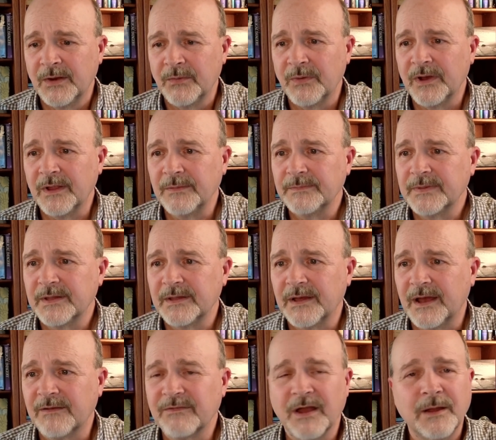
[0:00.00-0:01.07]
Well,
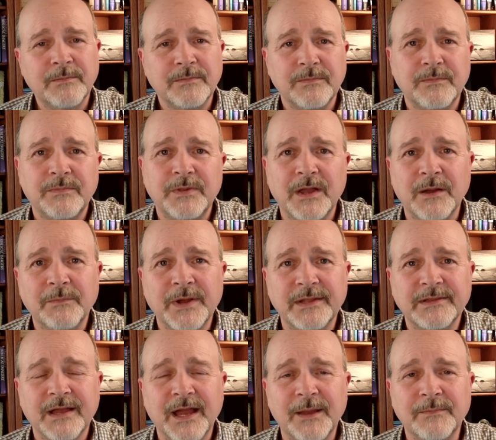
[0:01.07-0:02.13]
I've gone beyond my
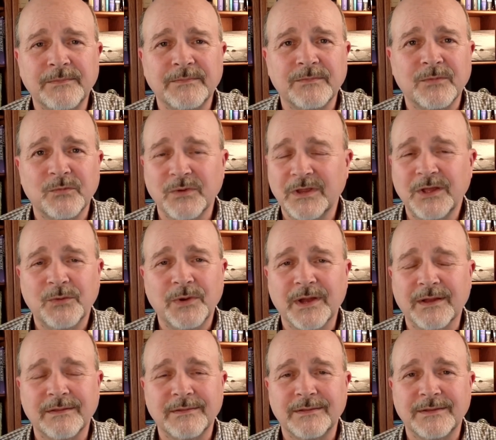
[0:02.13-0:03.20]
time really
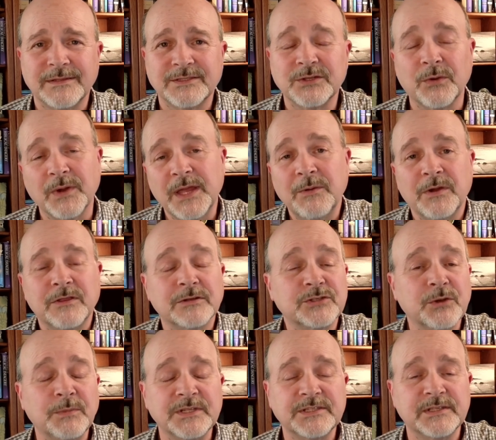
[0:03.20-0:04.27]
quick. So anyway, there's
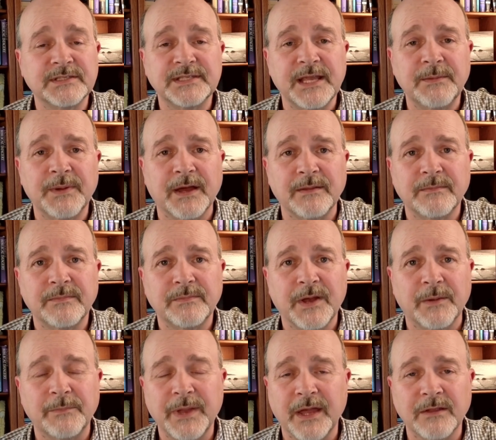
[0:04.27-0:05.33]
so much to say
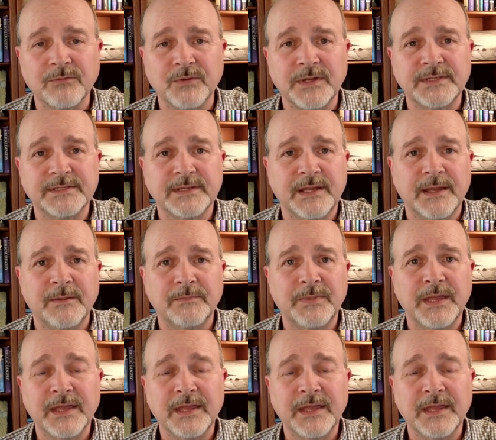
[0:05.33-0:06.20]
about boundaries and being